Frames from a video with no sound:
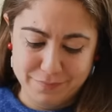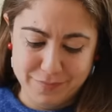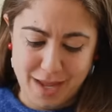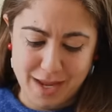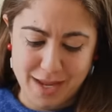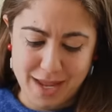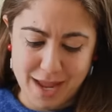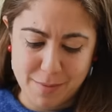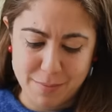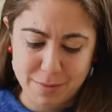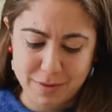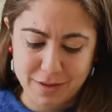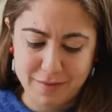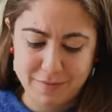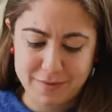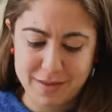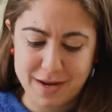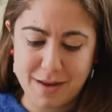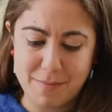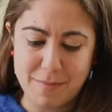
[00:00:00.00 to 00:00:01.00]
I can't
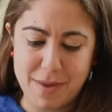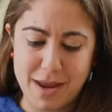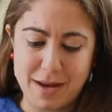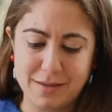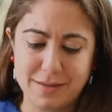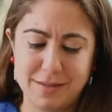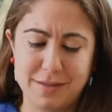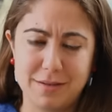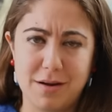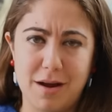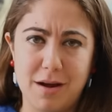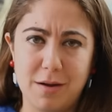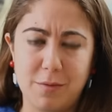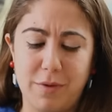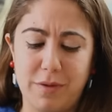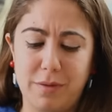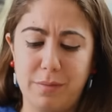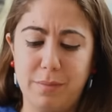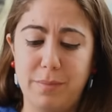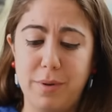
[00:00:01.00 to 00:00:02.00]
believe that I made a stock
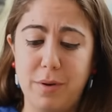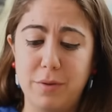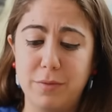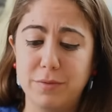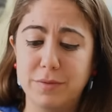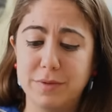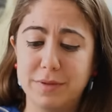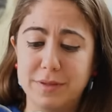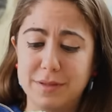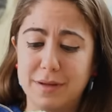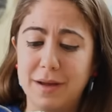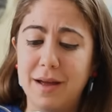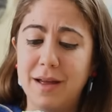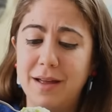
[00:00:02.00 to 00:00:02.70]
with bones.